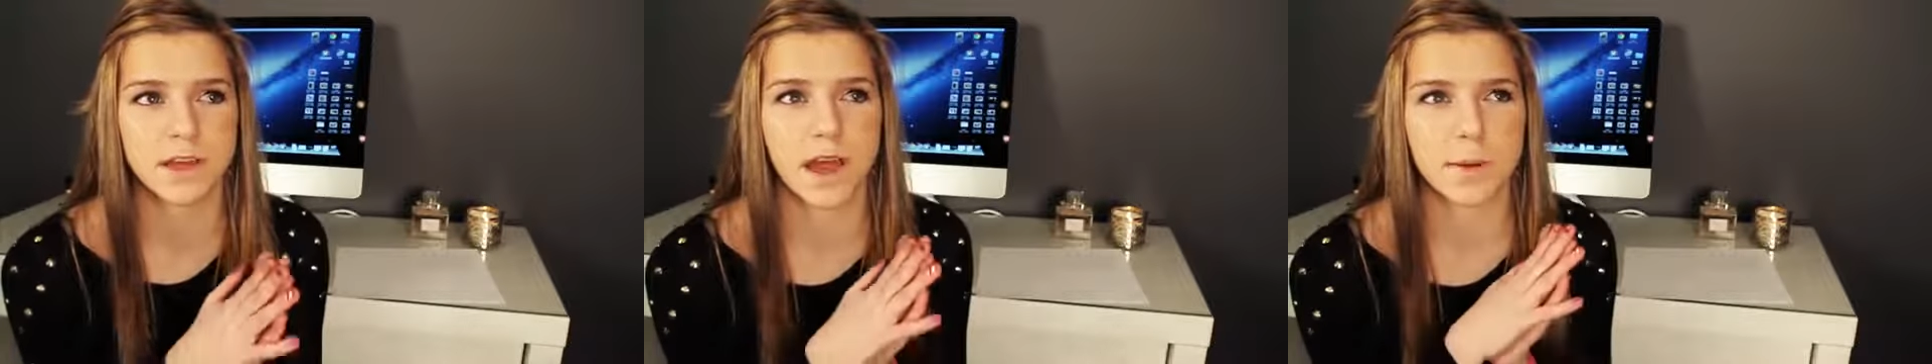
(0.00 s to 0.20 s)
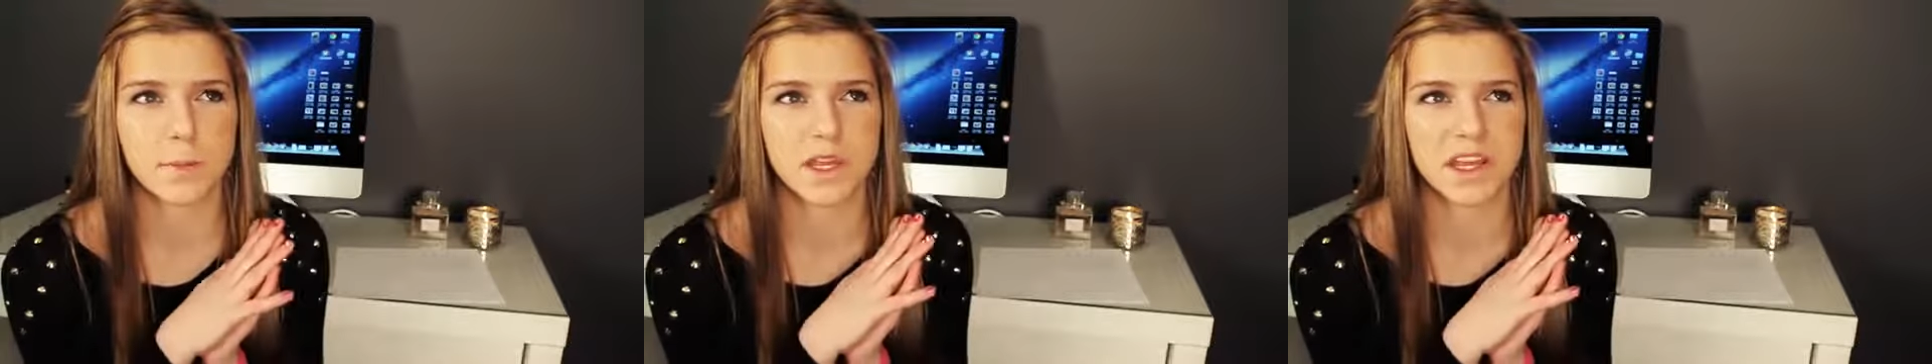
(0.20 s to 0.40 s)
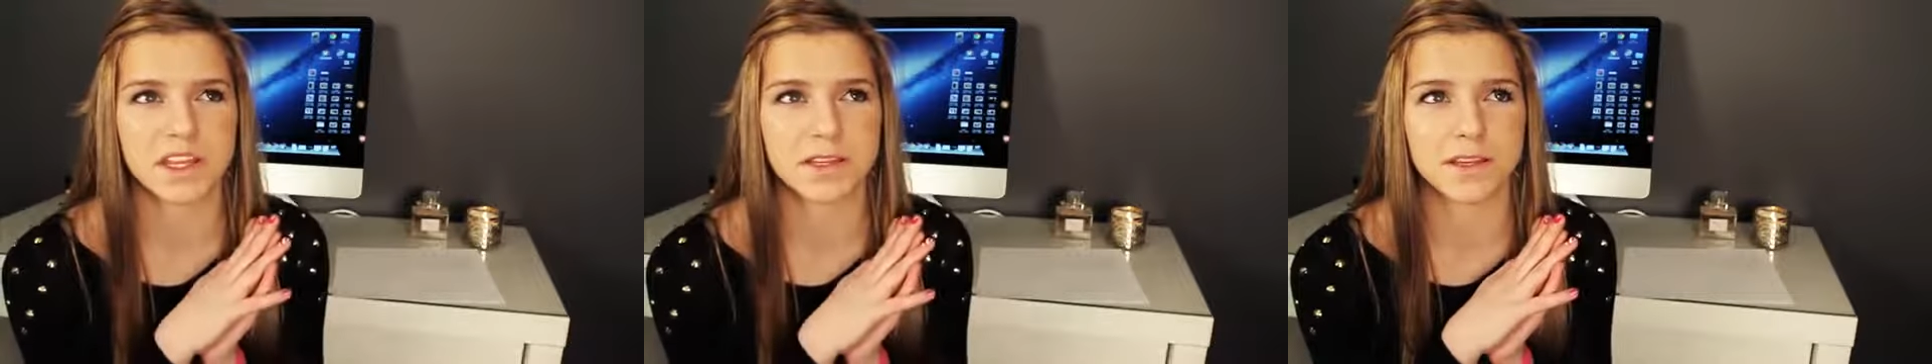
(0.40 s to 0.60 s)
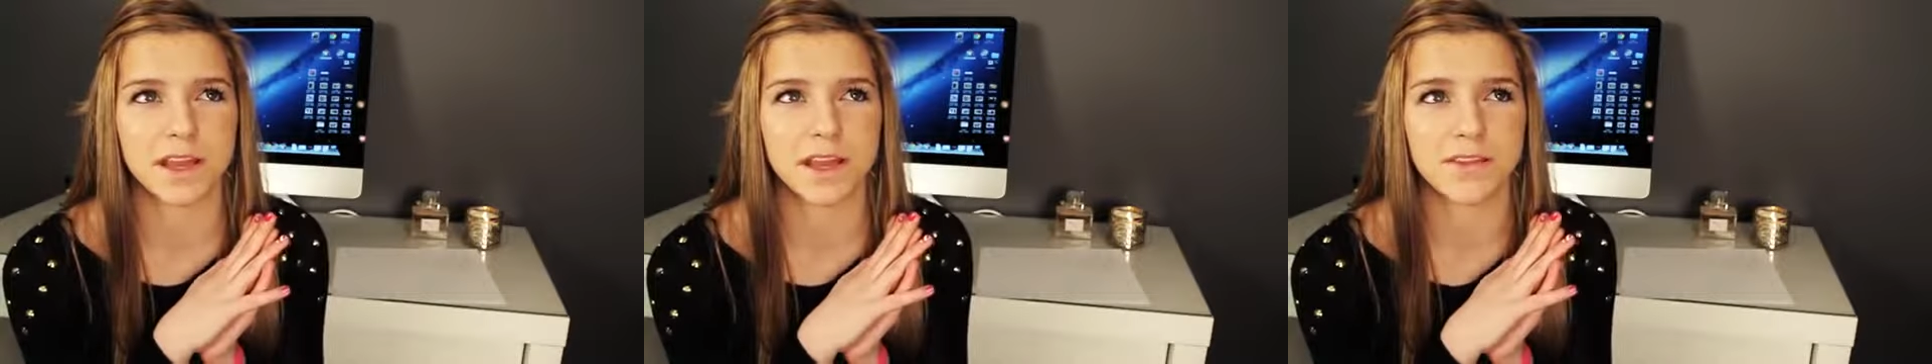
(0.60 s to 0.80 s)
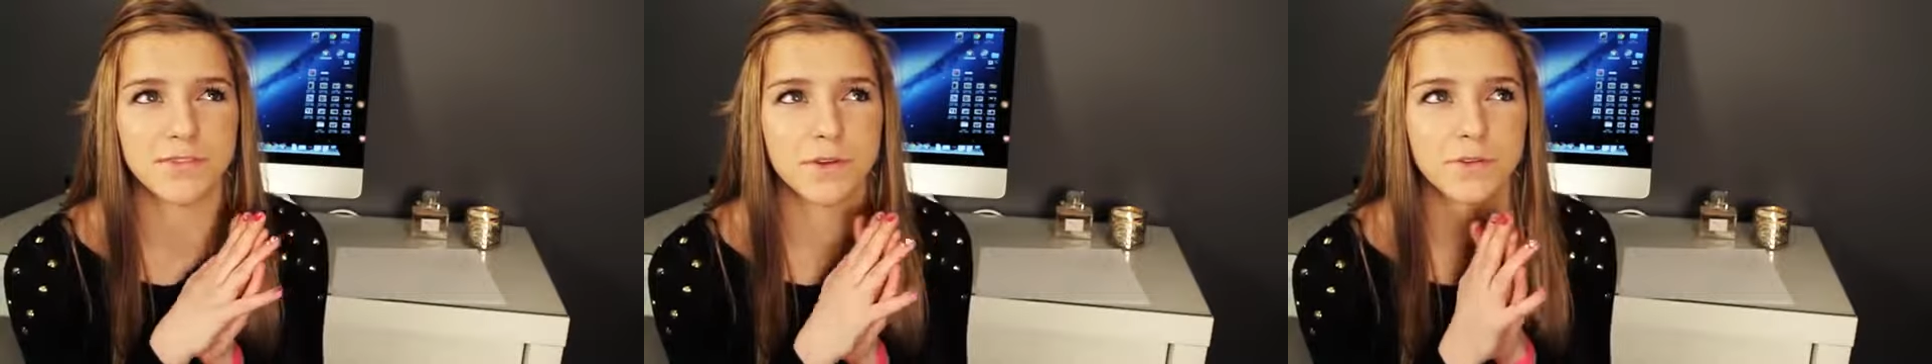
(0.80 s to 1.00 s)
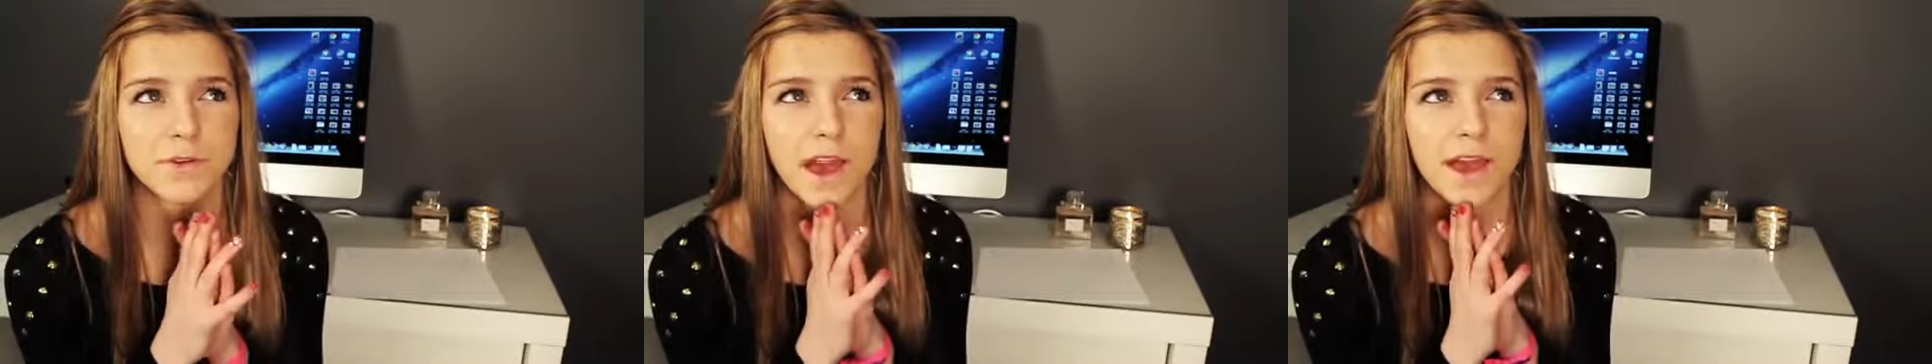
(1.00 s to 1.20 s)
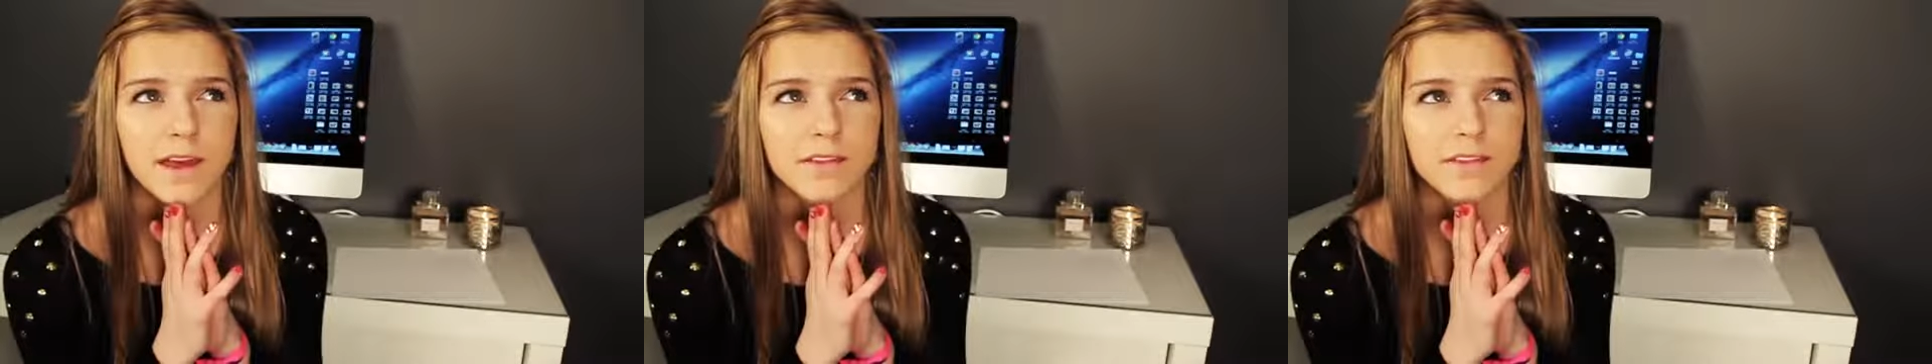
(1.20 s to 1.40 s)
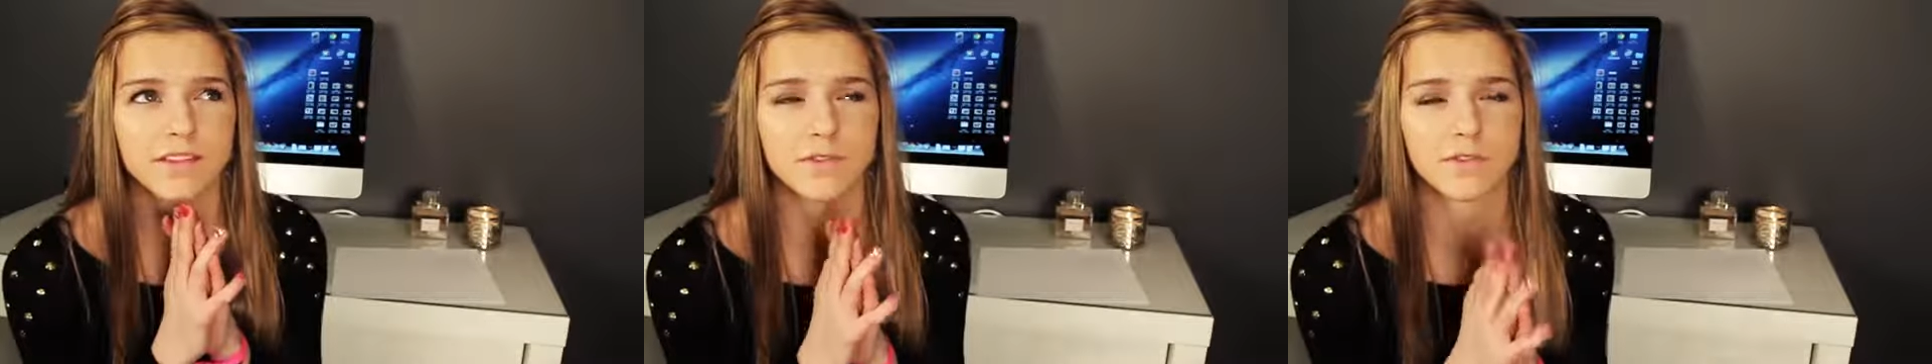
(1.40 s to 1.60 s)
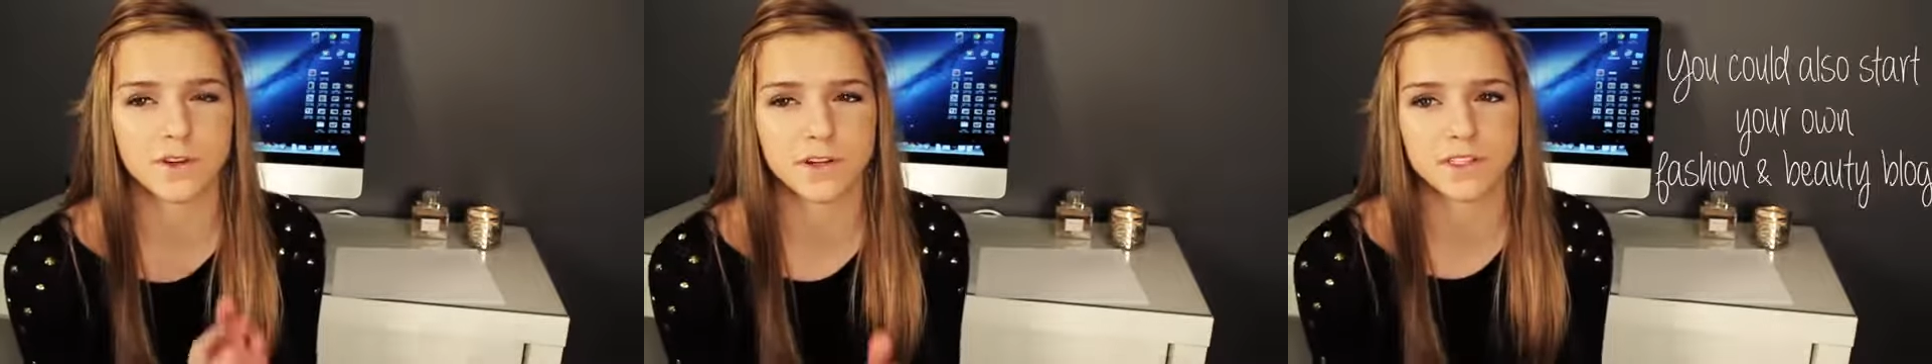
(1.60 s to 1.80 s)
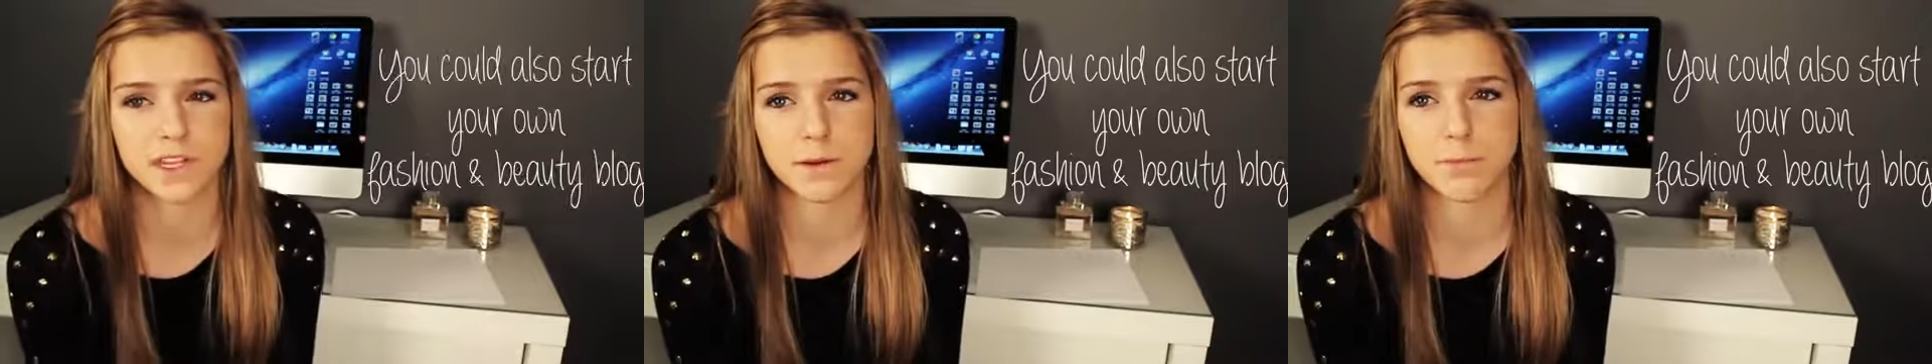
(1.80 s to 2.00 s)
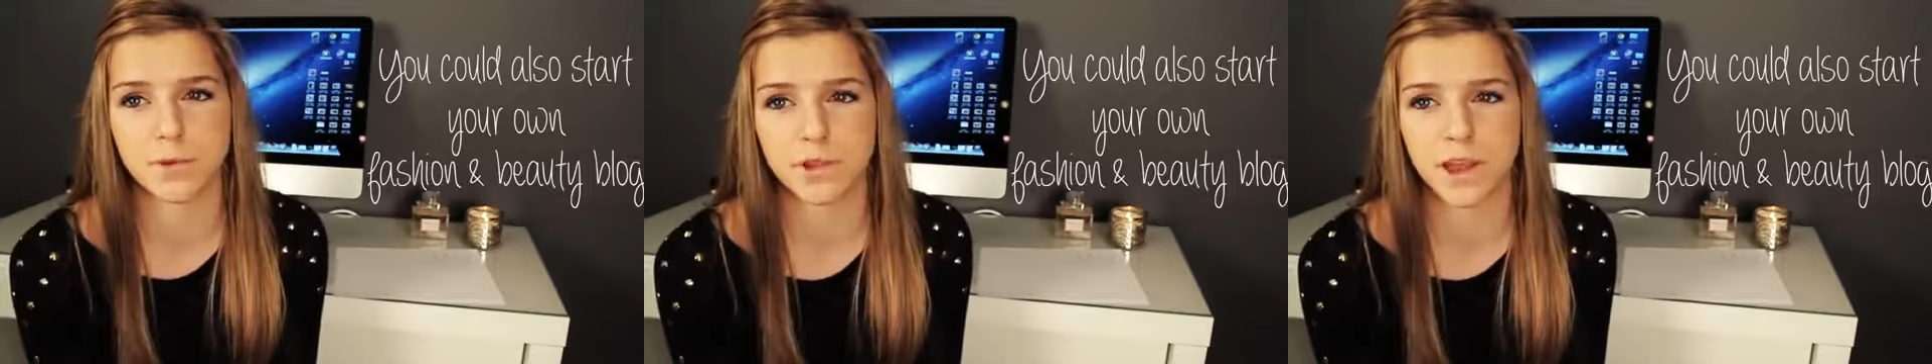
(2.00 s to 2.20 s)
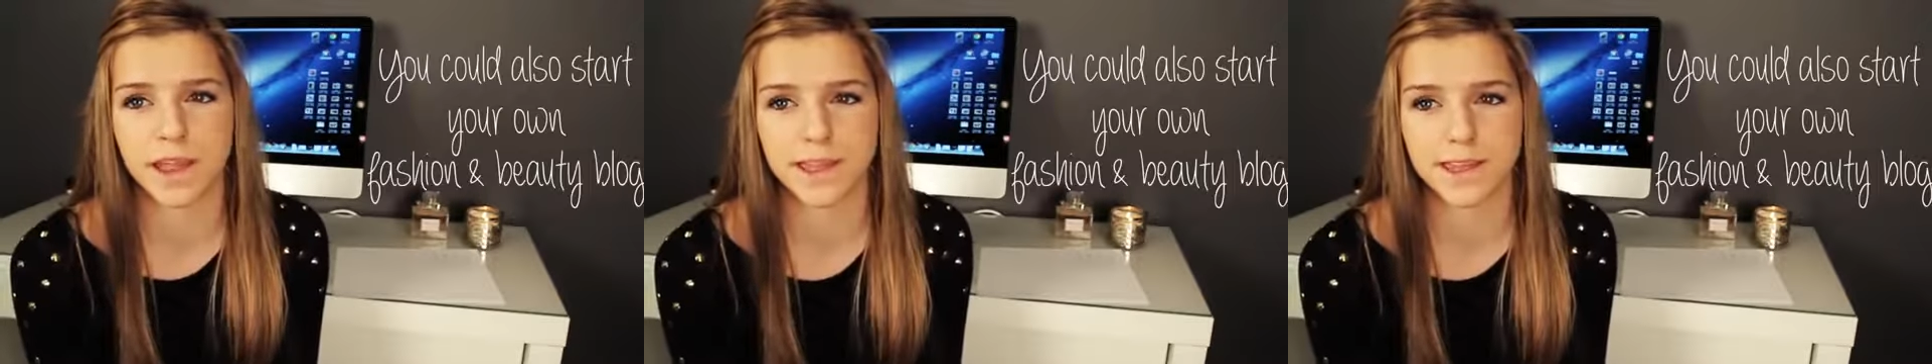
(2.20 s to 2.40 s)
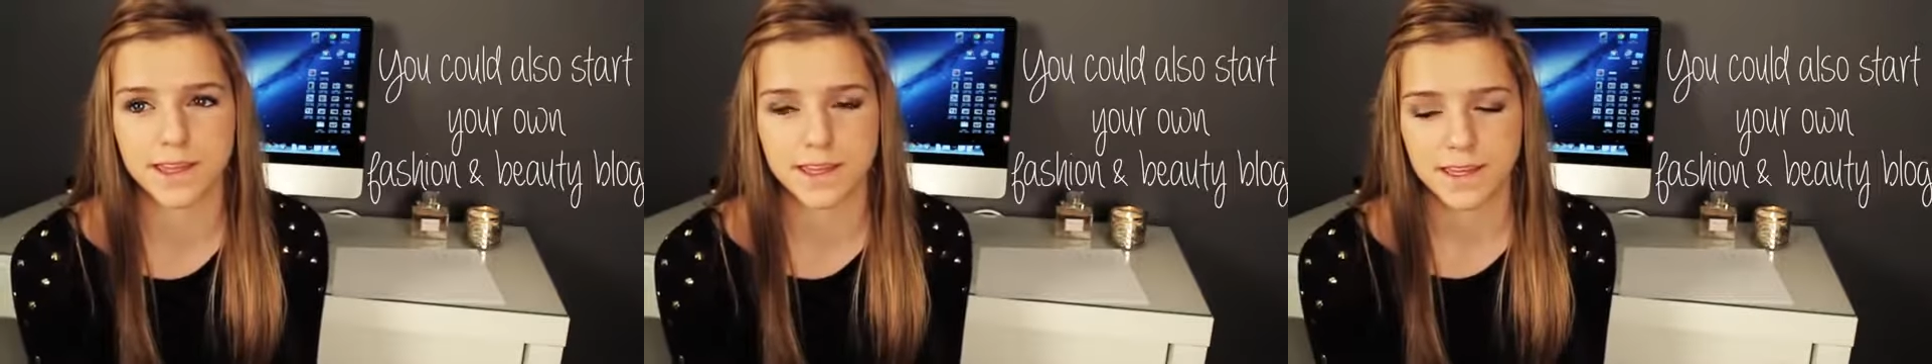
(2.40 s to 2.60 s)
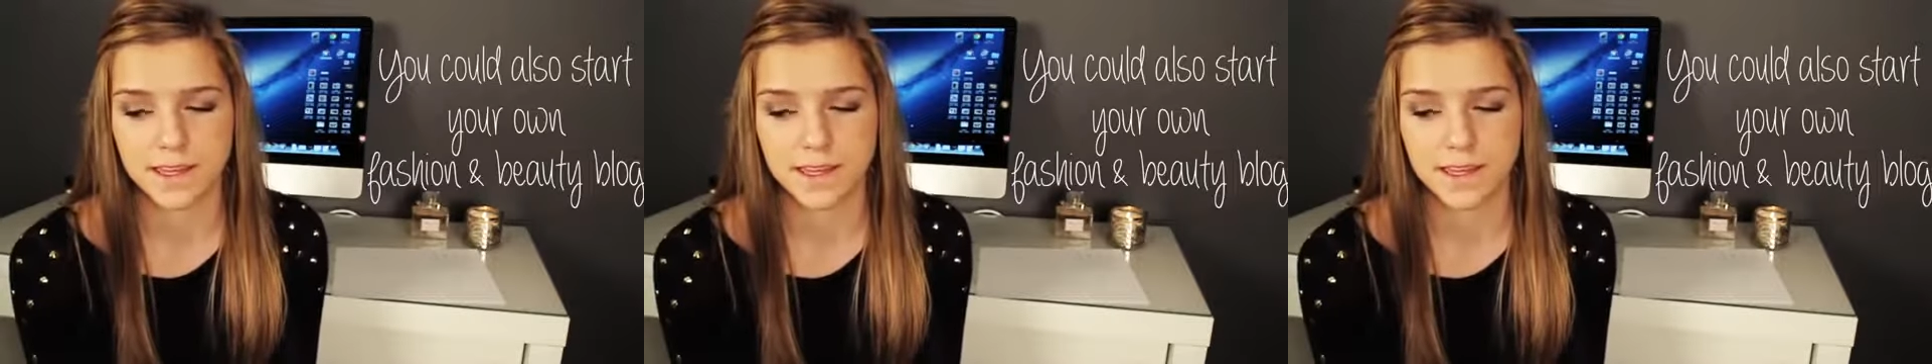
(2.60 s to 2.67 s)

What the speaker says: I mean, if you get, so for example, like